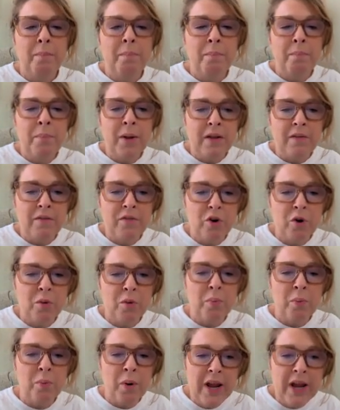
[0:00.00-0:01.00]
but if
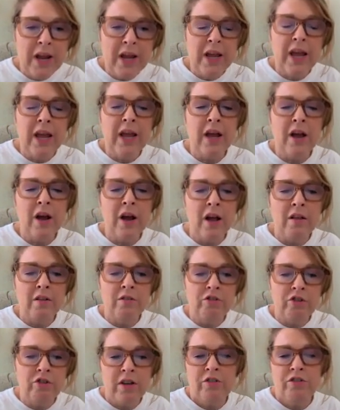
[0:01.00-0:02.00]
you're bringing
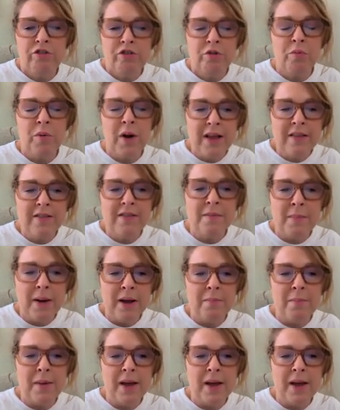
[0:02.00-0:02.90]
just your resume,